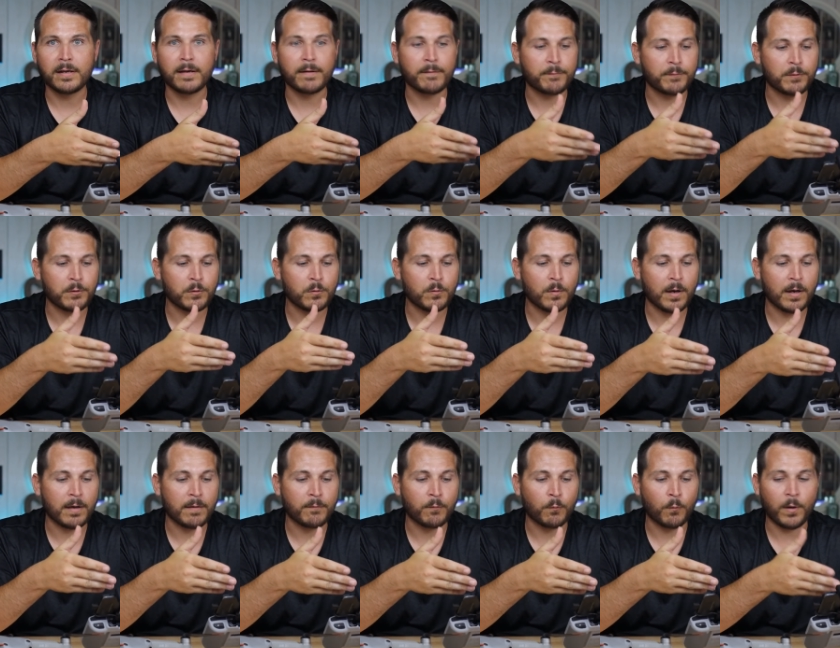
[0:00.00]
if you
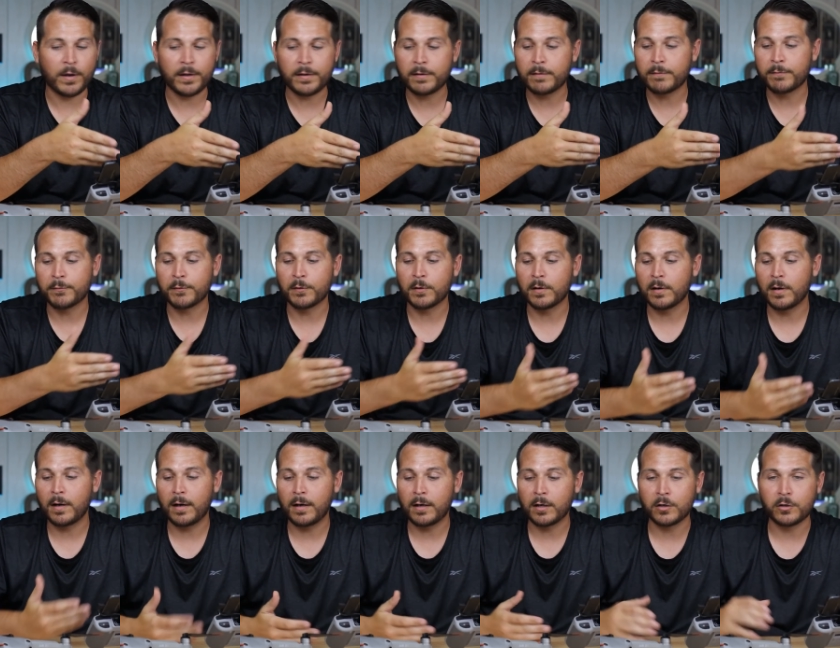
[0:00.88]
have waited for
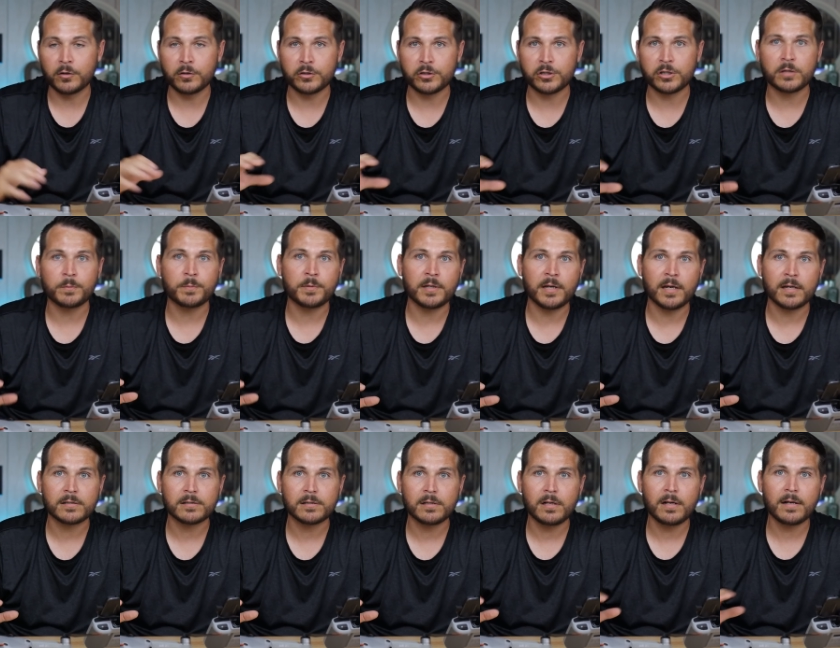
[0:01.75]
a good
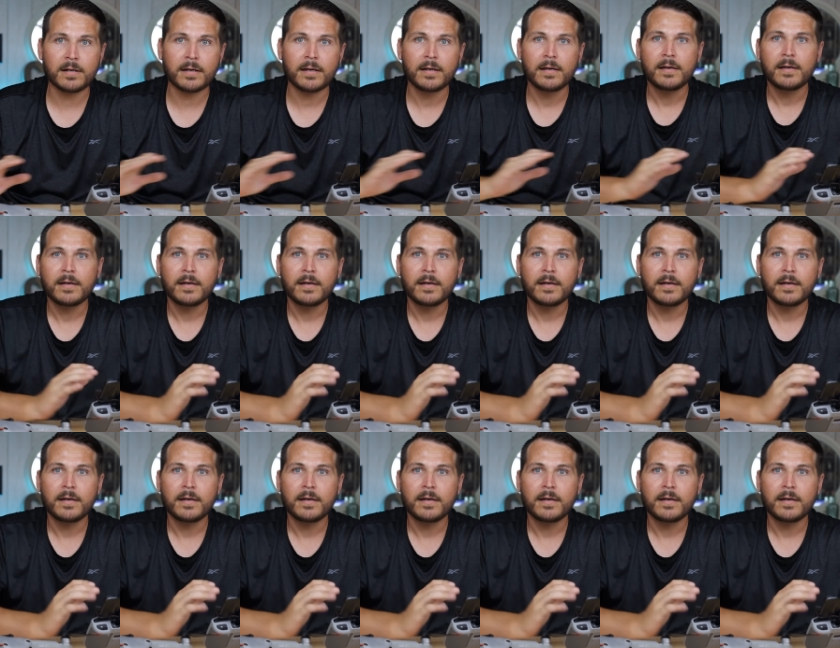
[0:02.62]
GPS lock